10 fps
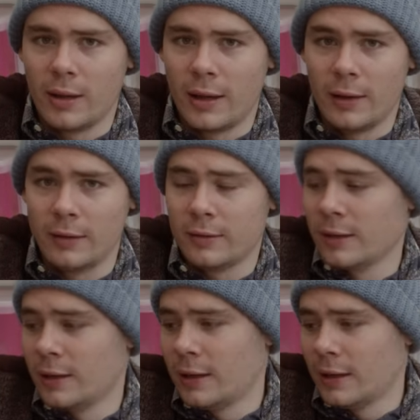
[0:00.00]
And
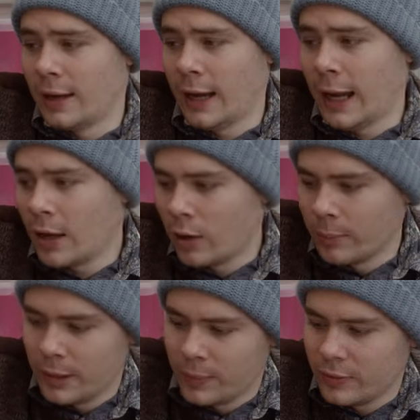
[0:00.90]
now
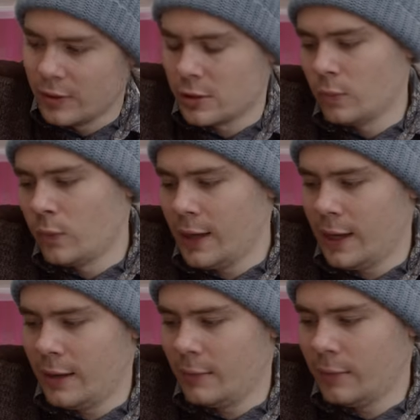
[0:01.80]
I'm in a position
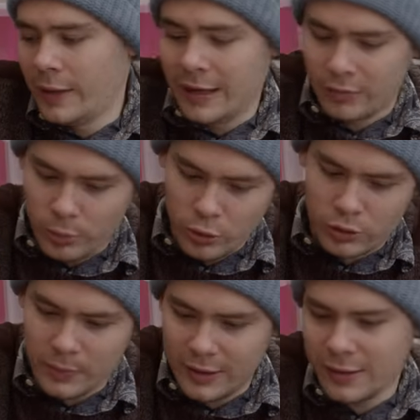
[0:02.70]
where that's
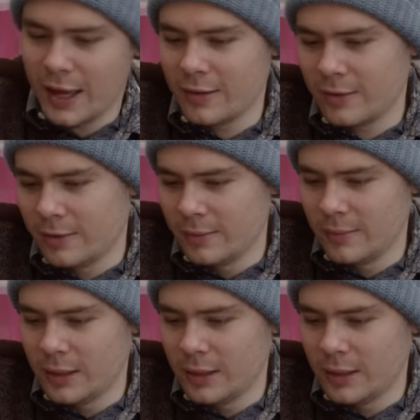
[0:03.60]
pushed me to get